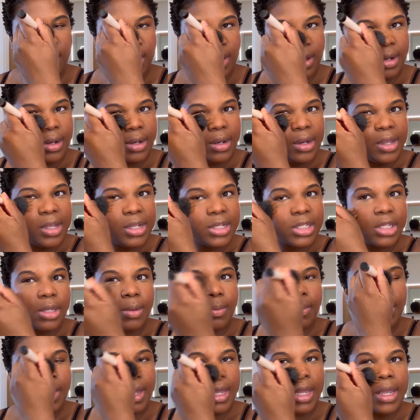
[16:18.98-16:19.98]
need to
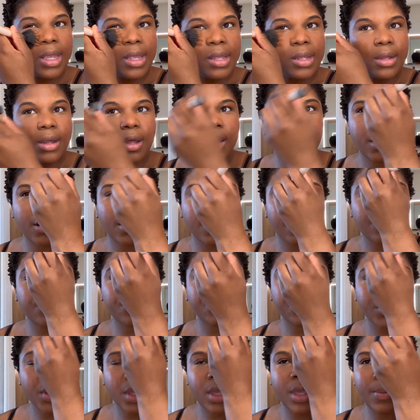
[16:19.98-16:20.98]
meet,
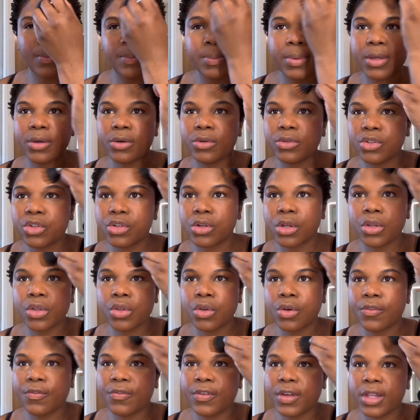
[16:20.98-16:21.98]
and build
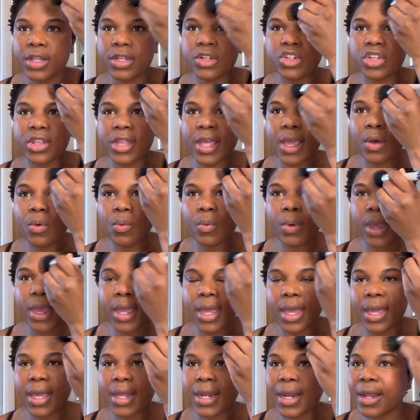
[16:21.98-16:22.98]
your village in that
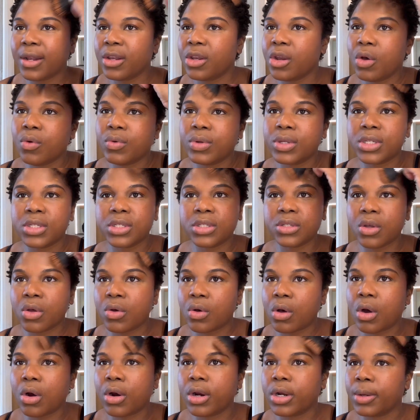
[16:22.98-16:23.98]
way. And I know it's so
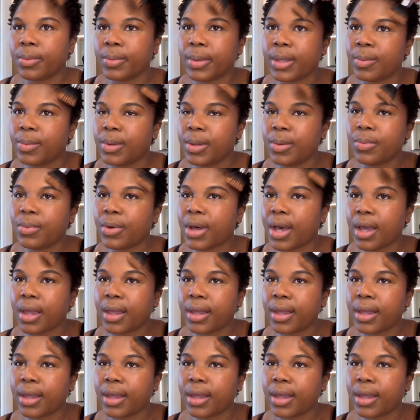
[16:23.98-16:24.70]
hard to meet people.